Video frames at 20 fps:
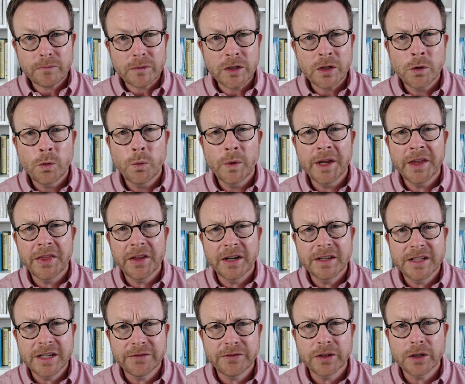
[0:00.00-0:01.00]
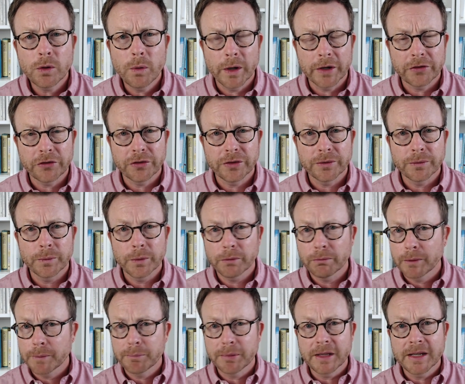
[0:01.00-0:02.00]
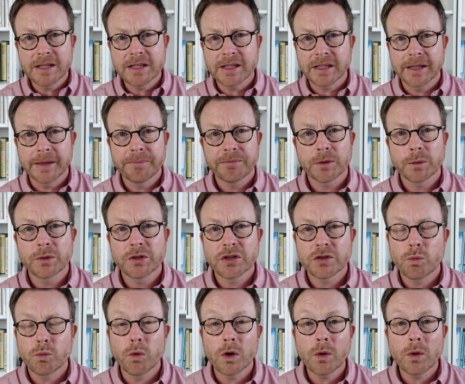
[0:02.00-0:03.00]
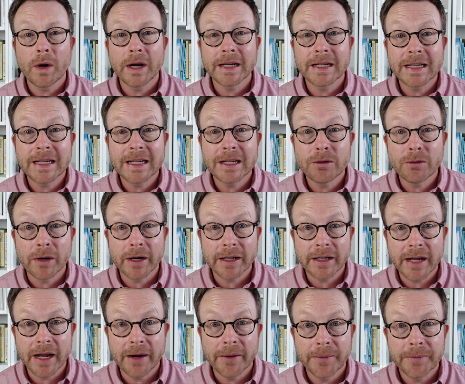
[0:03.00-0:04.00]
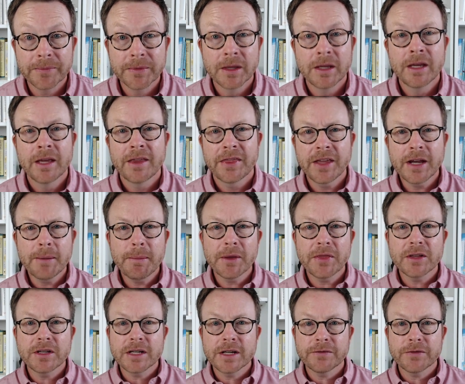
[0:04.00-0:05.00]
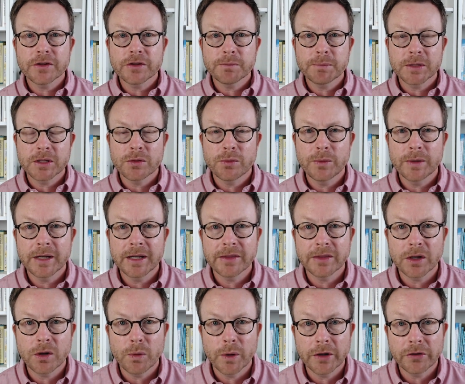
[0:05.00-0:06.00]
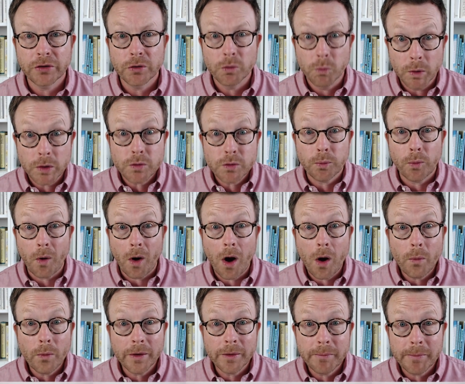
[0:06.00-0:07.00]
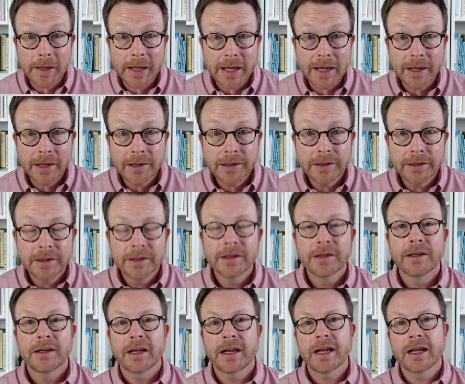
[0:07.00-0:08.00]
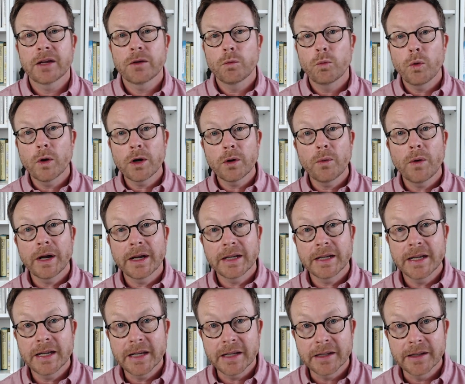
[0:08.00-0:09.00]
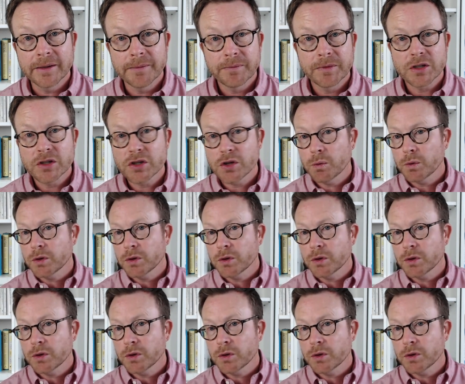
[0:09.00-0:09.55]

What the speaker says: with a different question, we're replacing it, which is, what do I need right now? Think about the difference between the question, what's wrong with me, and what do I need? So we're